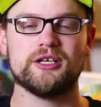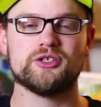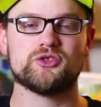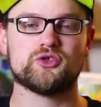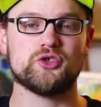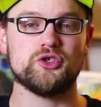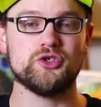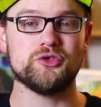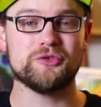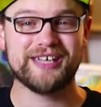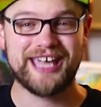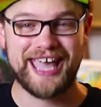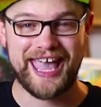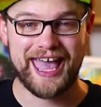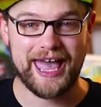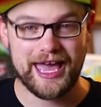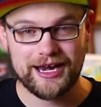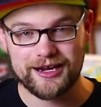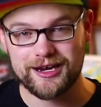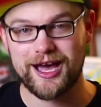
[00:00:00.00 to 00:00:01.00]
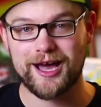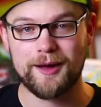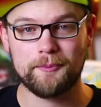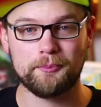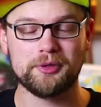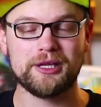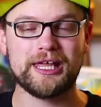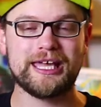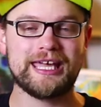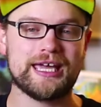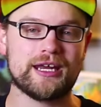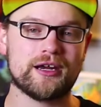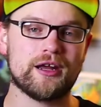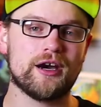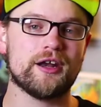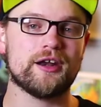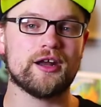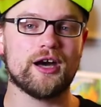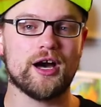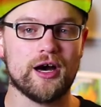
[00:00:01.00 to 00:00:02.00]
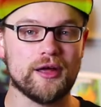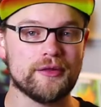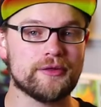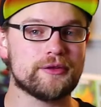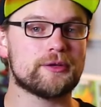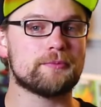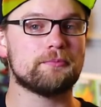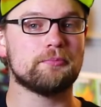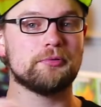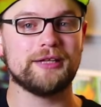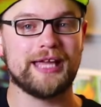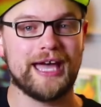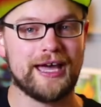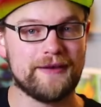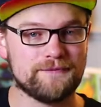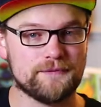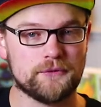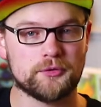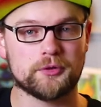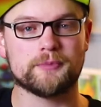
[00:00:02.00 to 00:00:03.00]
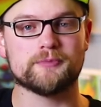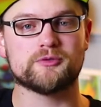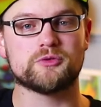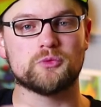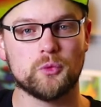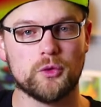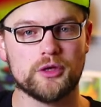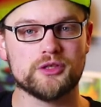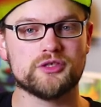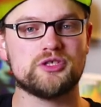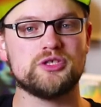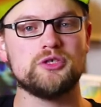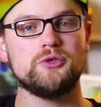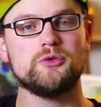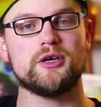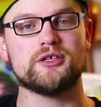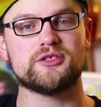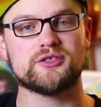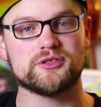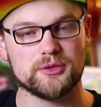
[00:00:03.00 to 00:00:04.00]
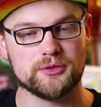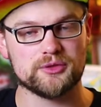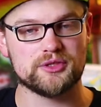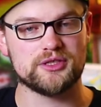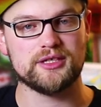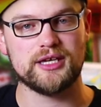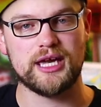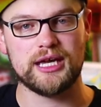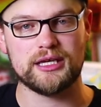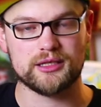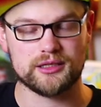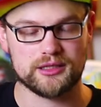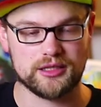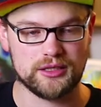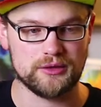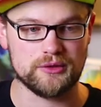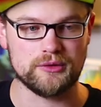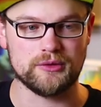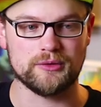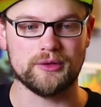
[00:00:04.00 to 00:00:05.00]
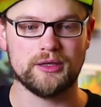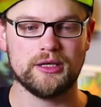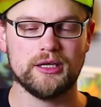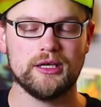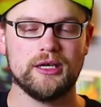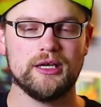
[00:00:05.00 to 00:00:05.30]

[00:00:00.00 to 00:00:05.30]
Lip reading: so you cannot play it on other platforms once you associate the two.